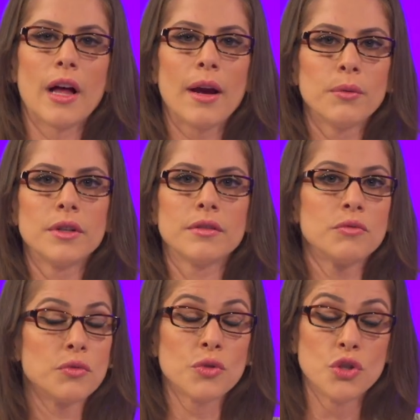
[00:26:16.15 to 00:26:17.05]
I would
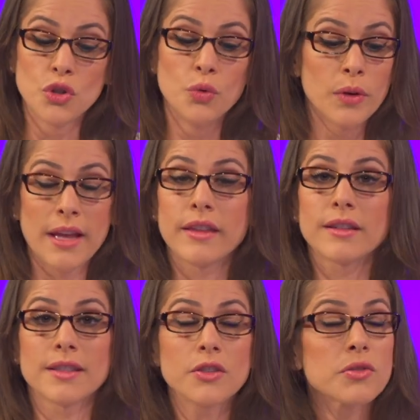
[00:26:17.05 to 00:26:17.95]
do what I think
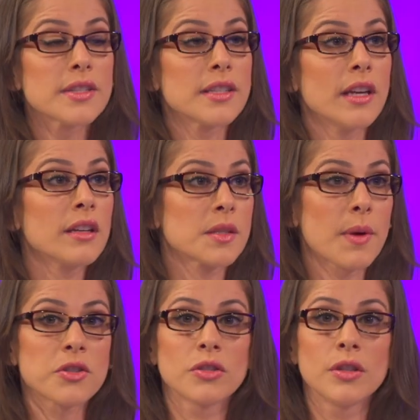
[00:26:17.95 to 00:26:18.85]
is interesting,
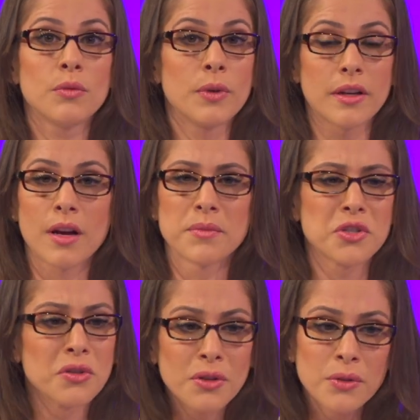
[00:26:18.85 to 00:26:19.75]
especially when it comes
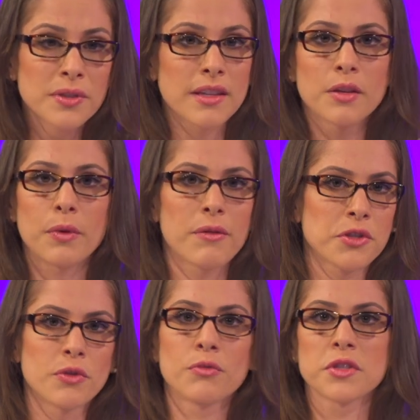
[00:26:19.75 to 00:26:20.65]
to news. I think we have a
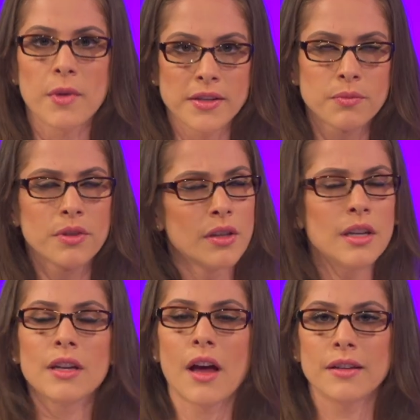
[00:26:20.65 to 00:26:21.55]
certain responsibility,
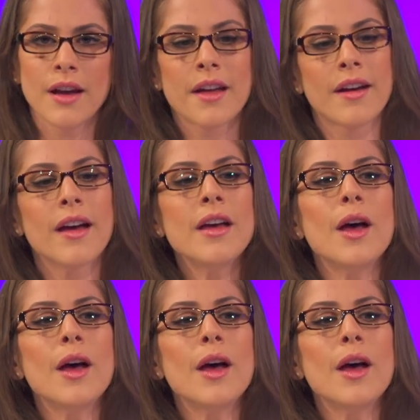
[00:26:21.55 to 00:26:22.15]
yada, yada.